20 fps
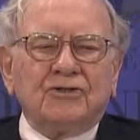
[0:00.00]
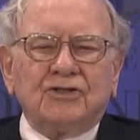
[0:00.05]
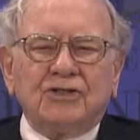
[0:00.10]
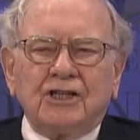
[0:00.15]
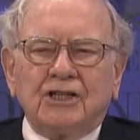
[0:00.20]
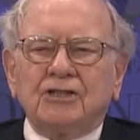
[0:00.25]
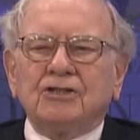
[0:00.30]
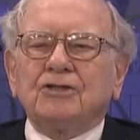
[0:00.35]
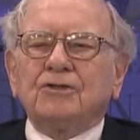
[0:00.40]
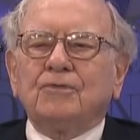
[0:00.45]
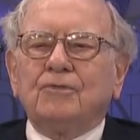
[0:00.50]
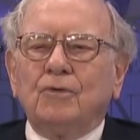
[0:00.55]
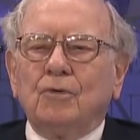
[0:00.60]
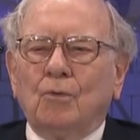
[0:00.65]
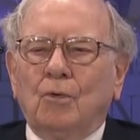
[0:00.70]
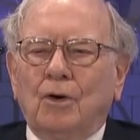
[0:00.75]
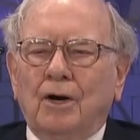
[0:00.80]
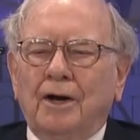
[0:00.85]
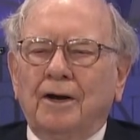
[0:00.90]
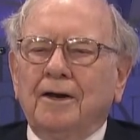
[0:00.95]
six for
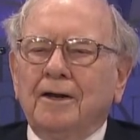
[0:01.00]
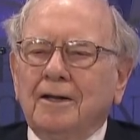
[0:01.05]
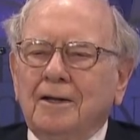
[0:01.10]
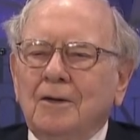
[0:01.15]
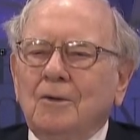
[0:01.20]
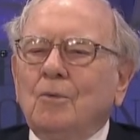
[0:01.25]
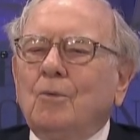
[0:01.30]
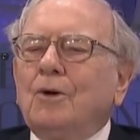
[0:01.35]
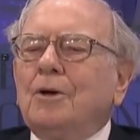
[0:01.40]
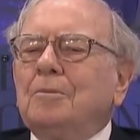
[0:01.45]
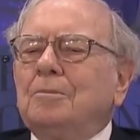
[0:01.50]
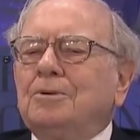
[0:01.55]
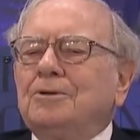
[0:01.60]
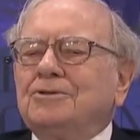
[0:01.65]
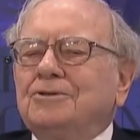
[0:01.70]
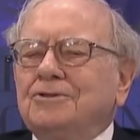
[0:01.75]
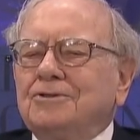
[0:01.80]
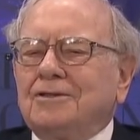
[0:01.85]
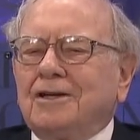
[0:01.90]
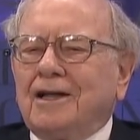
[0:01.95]
one, one
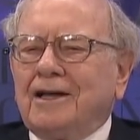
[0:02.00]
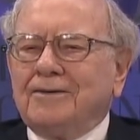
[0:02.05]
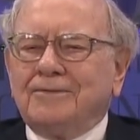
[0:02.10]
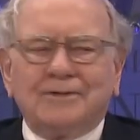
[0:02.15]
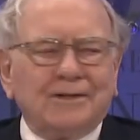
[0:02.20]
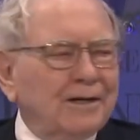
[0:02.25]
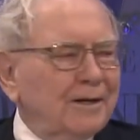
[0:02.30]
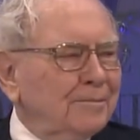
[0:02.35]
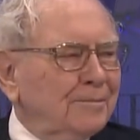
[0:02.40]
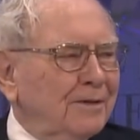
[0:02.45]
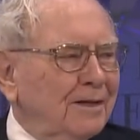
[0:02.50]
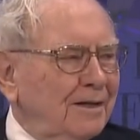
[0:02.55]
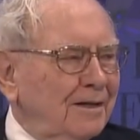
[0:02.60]
person's lifetime.